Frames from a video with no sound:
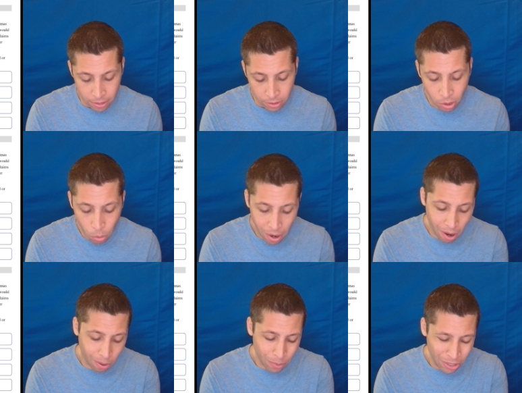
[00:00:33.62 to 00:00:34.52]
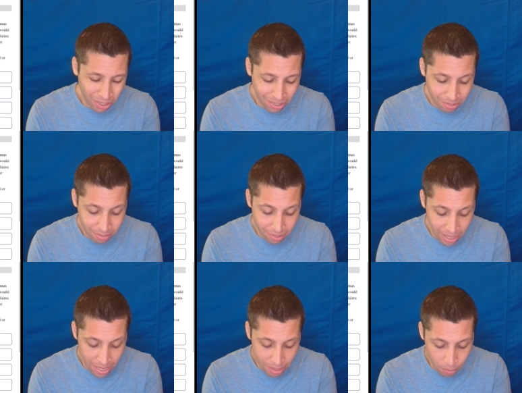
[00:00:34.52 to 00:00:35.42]
So are we just
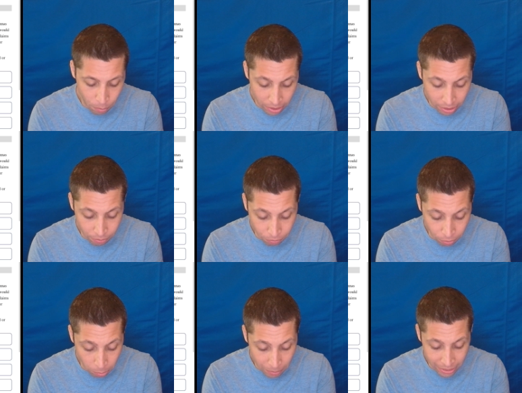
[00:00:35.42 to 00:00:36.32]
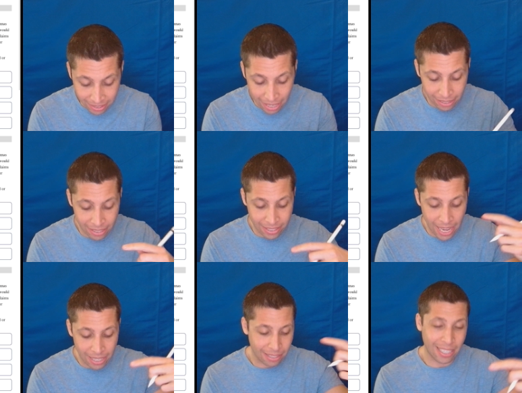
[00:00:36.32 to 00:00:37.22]
saying that we want to confirm it? Is that is
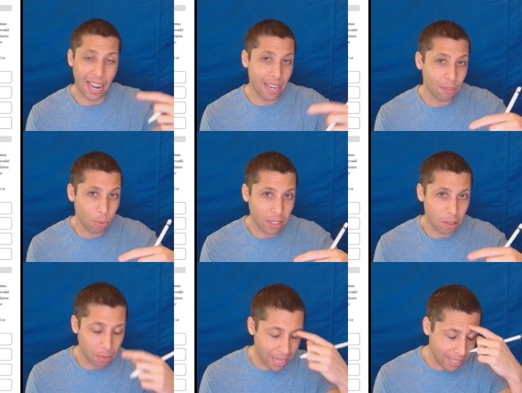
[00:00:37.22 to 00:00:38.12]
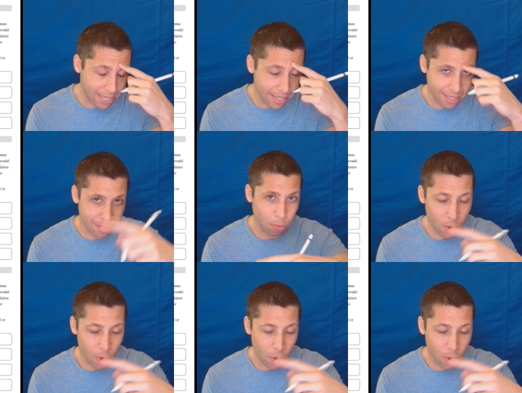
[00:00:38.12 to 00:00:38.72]
that kind of what this blank is?